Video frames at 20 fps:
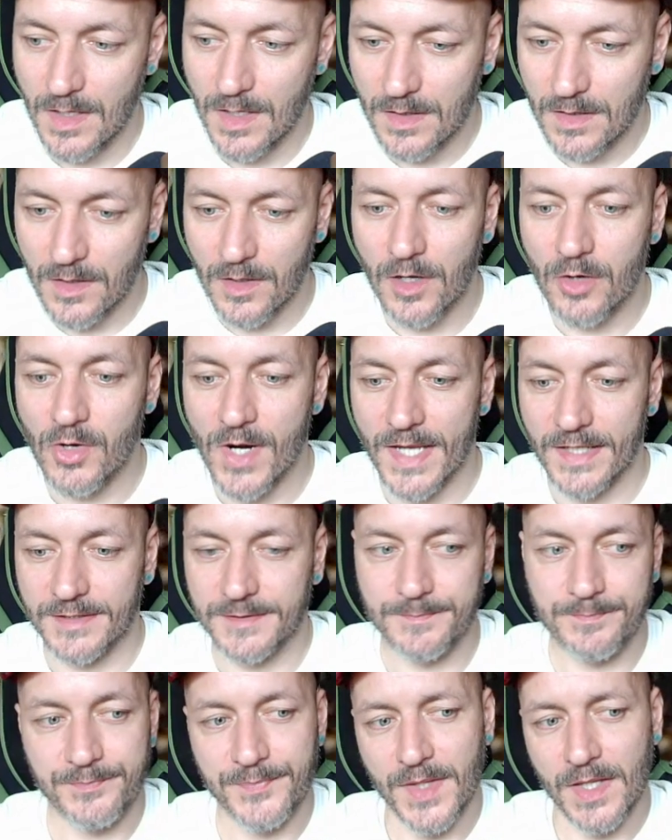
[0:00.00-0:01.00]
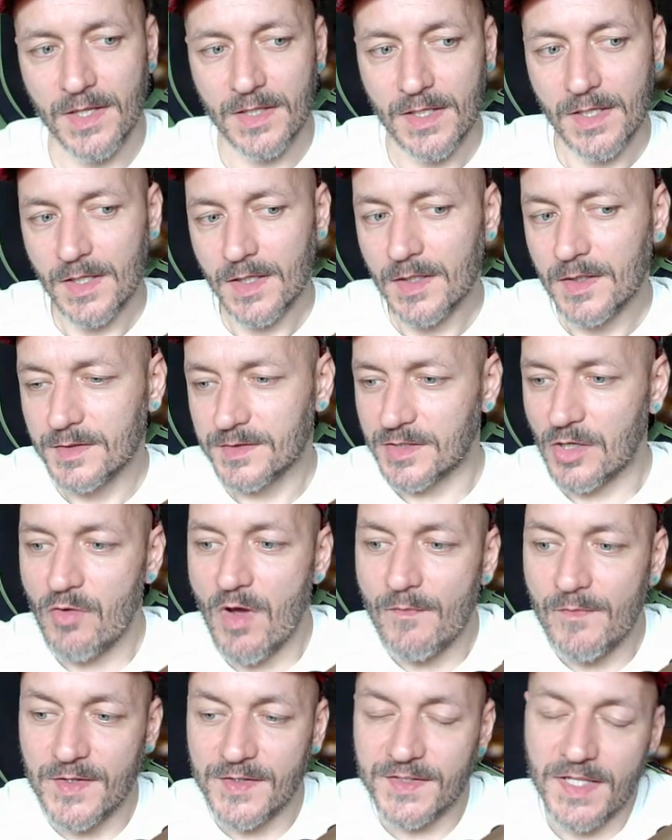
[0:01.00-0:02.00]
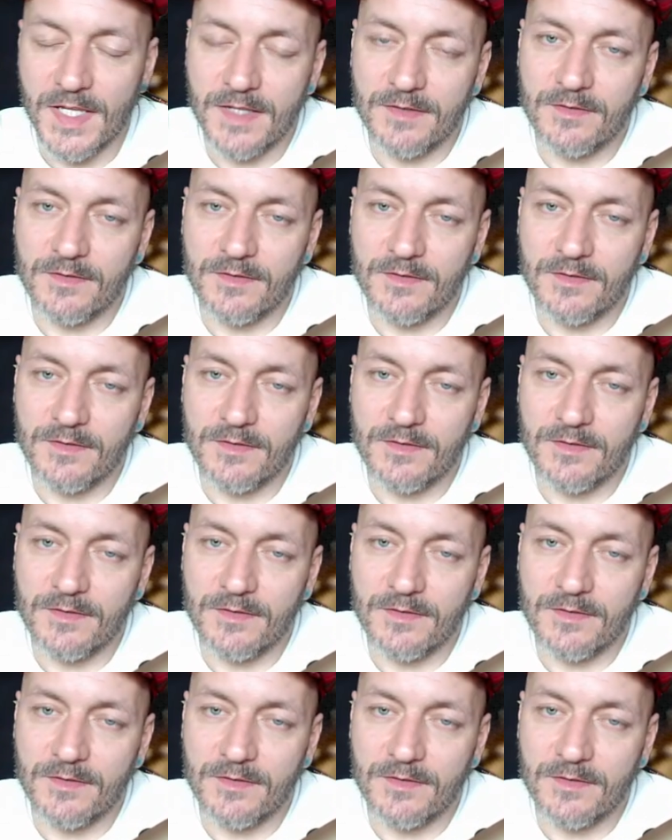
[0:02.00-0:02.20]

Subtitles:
All right. So when we say